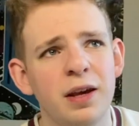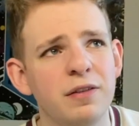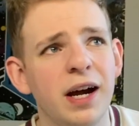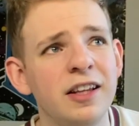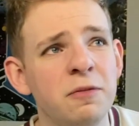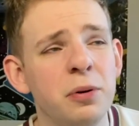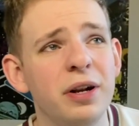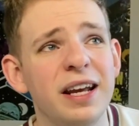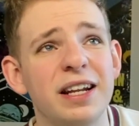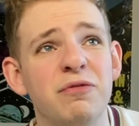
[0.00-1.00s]
I had to put
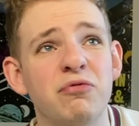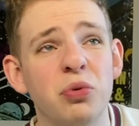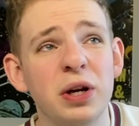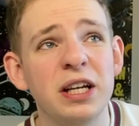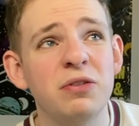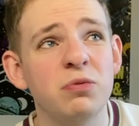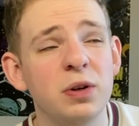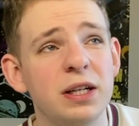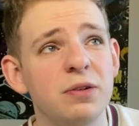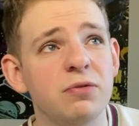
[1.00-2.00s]
it in a
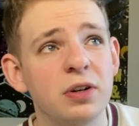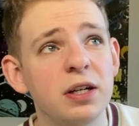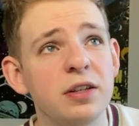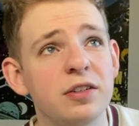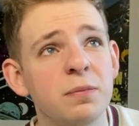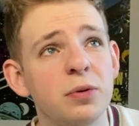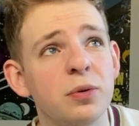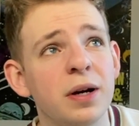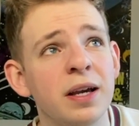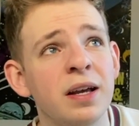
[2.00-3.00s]
really simple
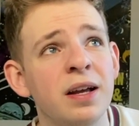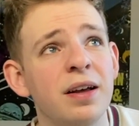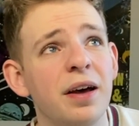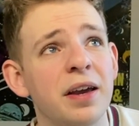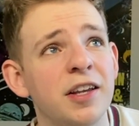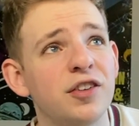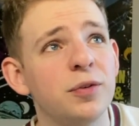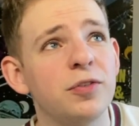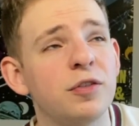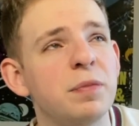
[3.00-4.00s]
way, I guess it
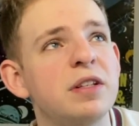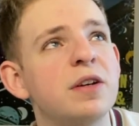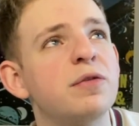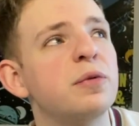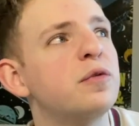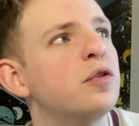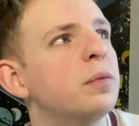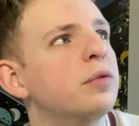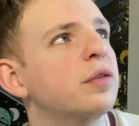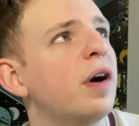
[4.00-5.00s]
would just be different
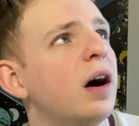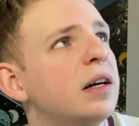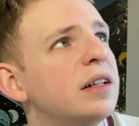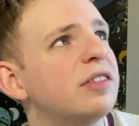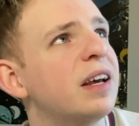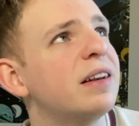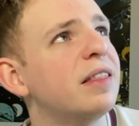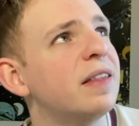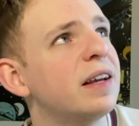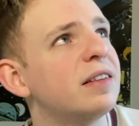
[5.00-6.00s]
forms of art and
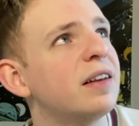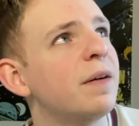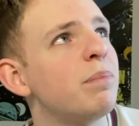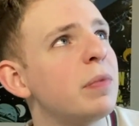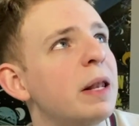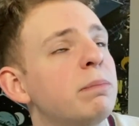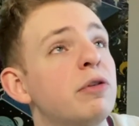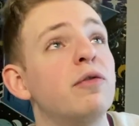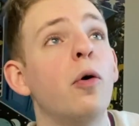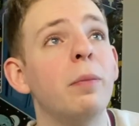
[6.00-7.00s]
theatre and
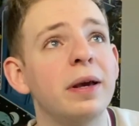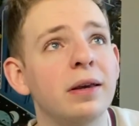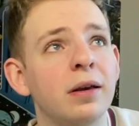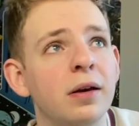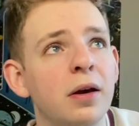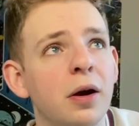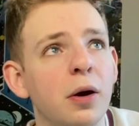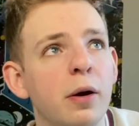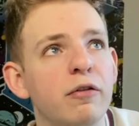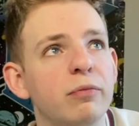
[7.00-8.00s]
performing
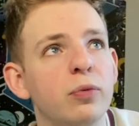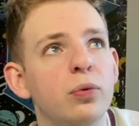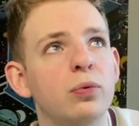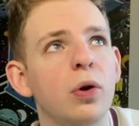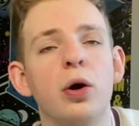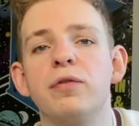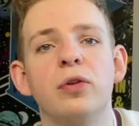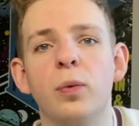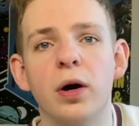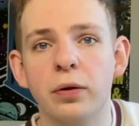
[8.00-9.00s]
from all over the
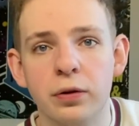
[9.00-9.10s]
world.